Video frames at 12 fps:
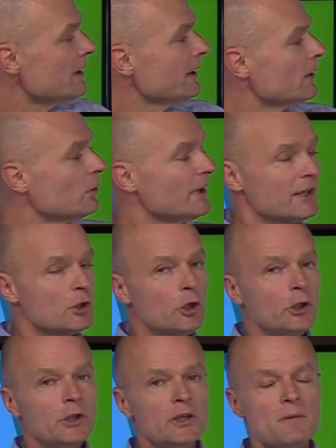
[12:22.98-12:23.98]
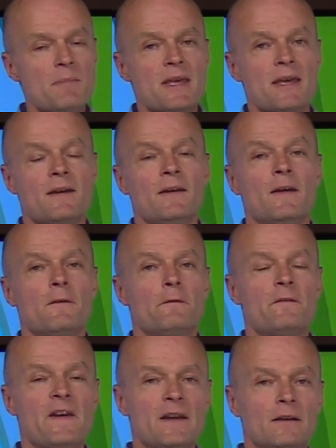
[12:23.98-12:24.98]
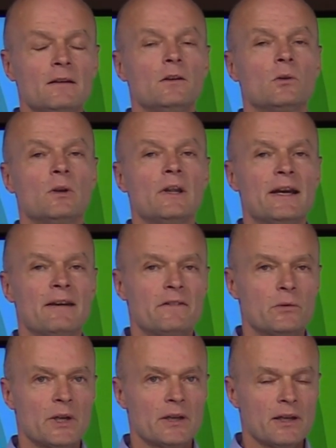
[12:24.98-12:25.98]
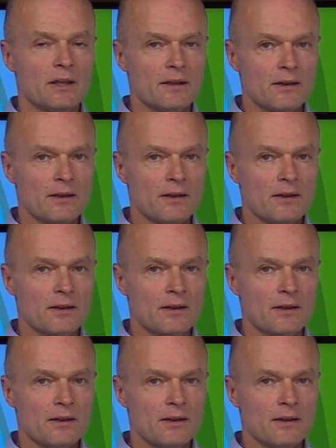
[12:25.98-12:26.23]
like, or it could be, fatal or life-threatening,